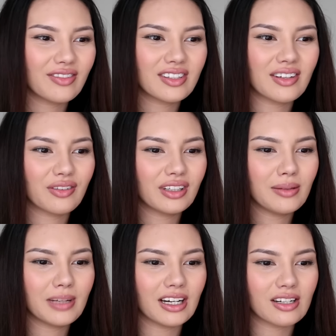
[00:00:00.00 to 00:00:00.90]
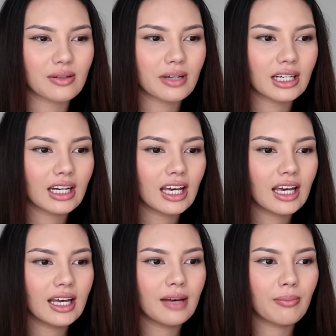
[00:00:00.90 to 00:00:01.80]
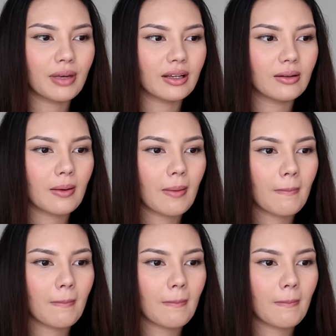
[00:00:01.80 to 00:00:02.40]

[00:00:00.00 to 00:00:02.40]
I've just never really been into it. But